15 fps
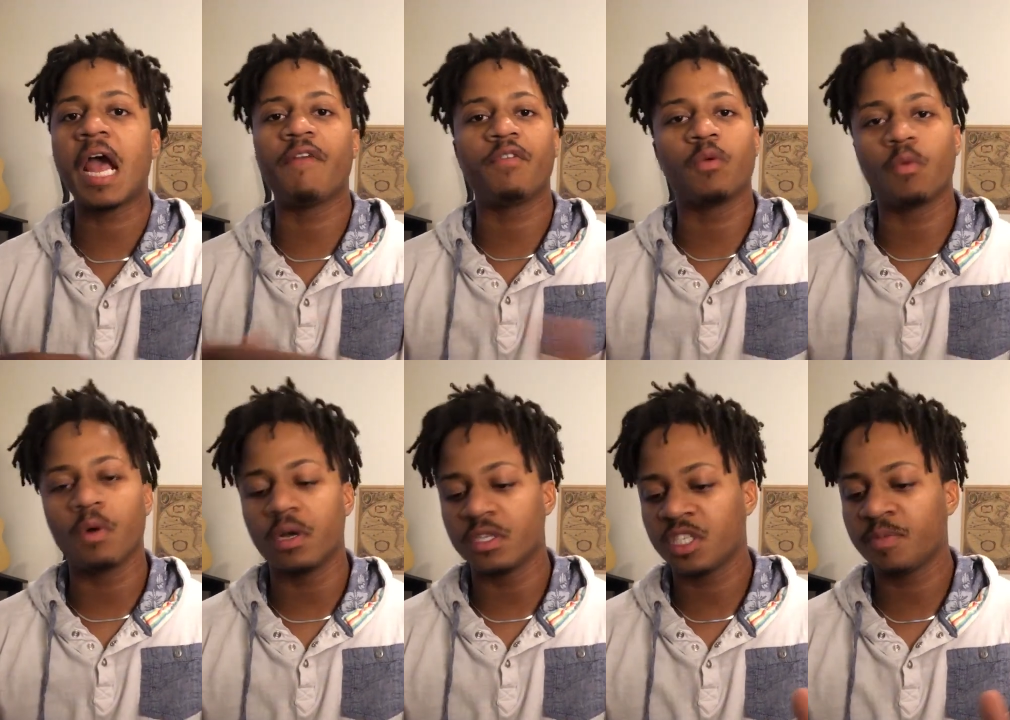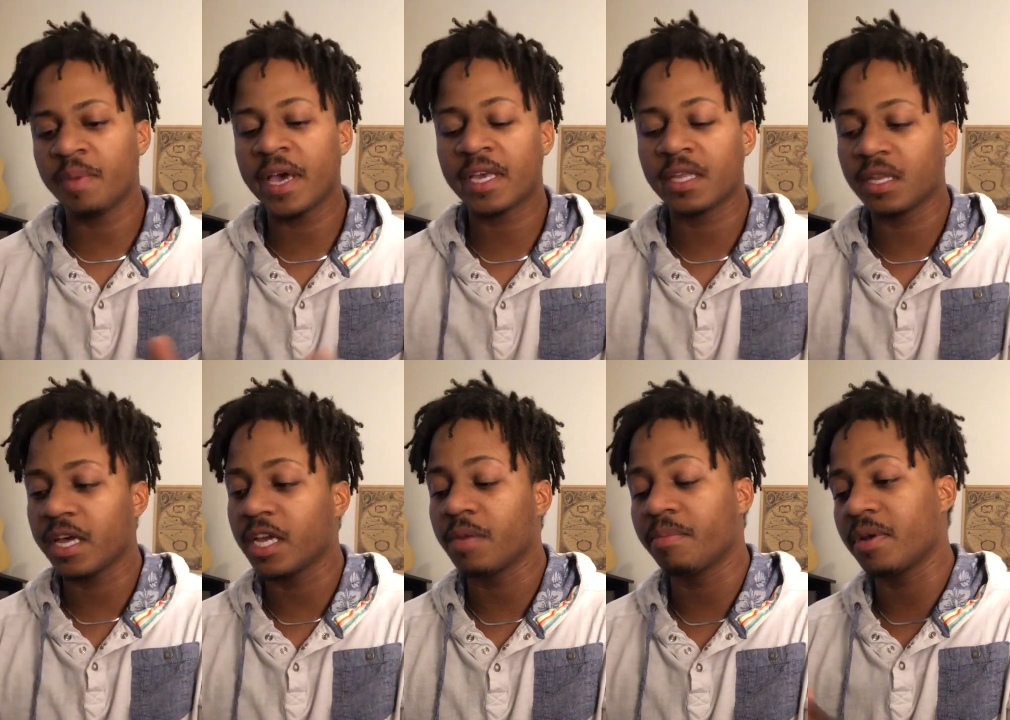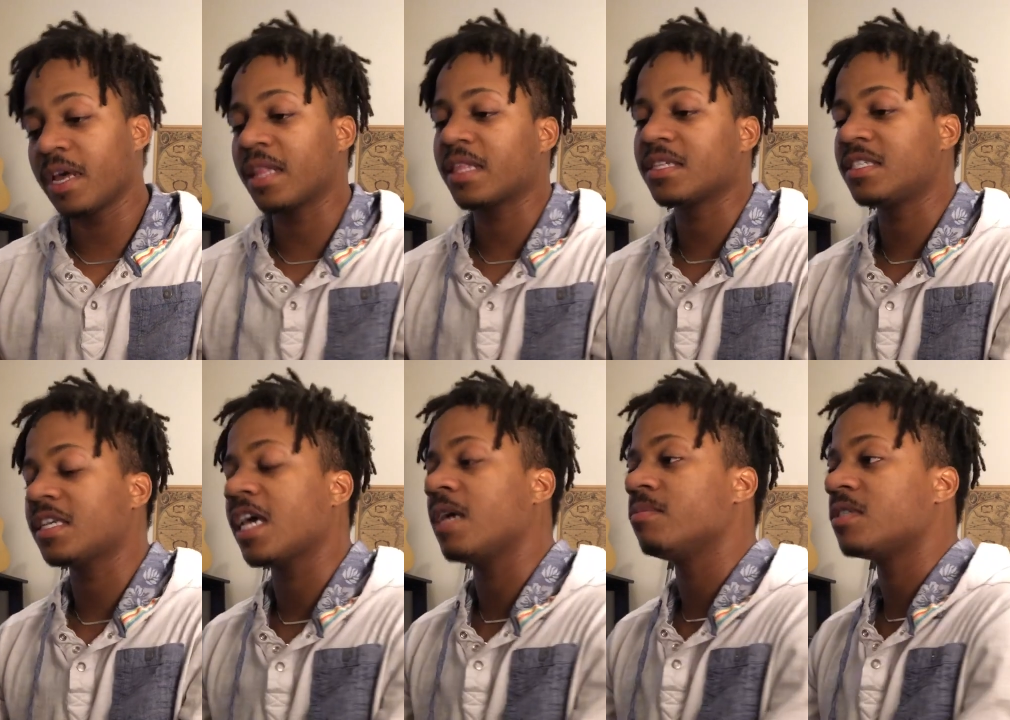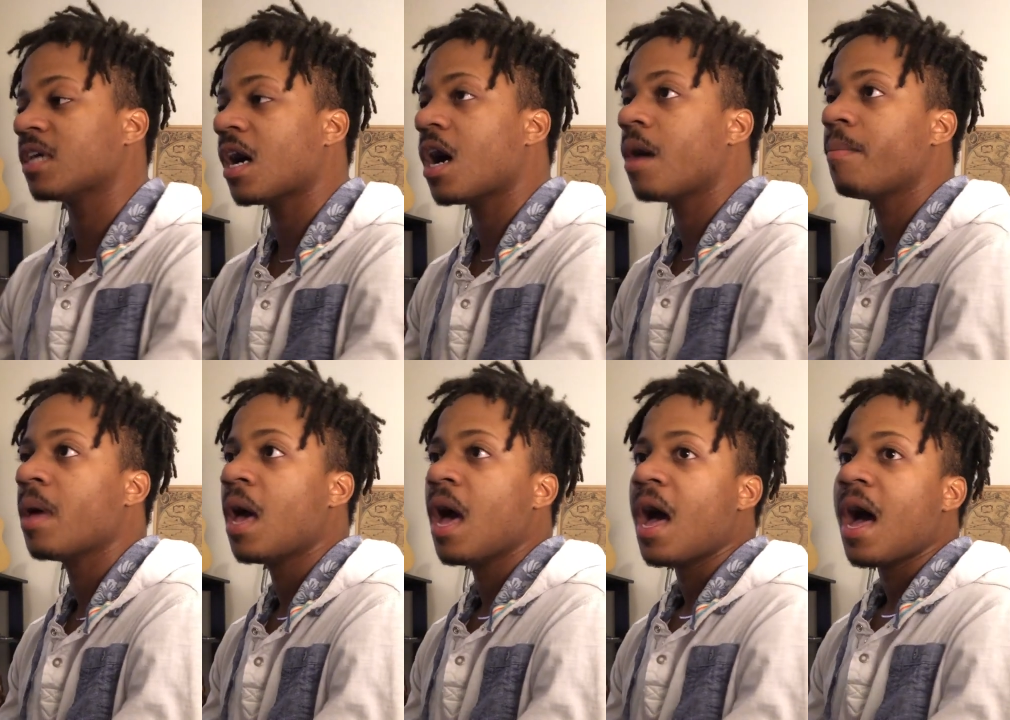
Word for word: Everyone's speculating. But at the same time,